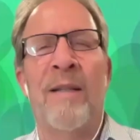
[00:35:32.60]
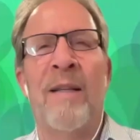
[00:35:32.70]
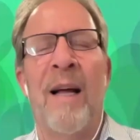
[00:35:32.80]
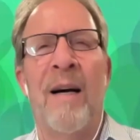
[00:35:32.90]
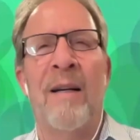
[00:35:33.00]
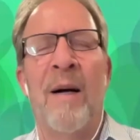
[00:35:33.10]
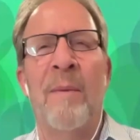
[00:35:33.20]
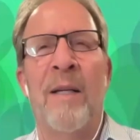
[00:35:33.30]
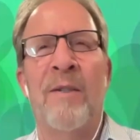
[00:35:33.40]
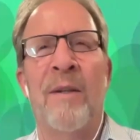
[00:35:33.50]
that. I'll
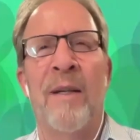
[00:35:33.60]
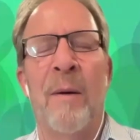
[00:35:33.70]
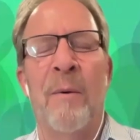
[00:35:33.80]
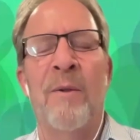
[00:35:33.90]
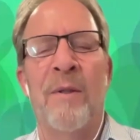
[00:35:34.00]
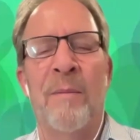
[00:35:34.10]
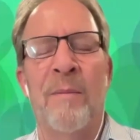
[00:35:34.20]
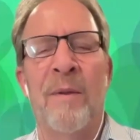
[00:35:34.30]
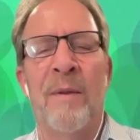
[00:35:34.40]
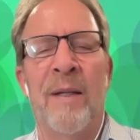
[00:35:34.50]
make sure. Yeah, we'll do
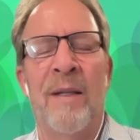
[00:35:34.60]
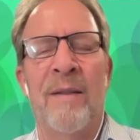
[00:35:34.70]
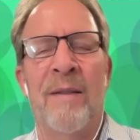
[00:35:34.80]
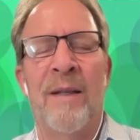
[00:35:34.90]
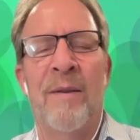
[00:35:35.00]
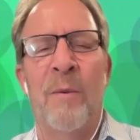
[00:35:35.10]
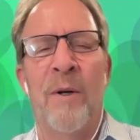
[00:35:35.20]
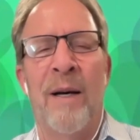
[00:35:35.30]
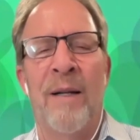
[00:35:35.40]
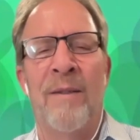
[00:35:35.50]
get the
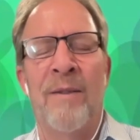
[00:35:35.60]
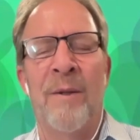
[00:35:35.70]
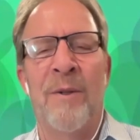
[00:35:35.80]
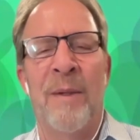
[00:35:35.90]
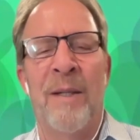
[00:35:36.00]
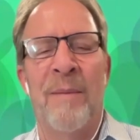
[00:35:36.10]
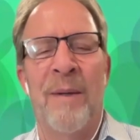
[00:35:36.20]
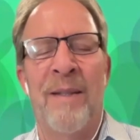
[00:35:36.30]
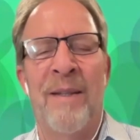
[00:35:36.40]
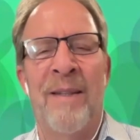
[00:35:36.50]
word out in social media
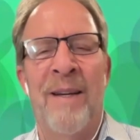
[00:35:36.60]
about that.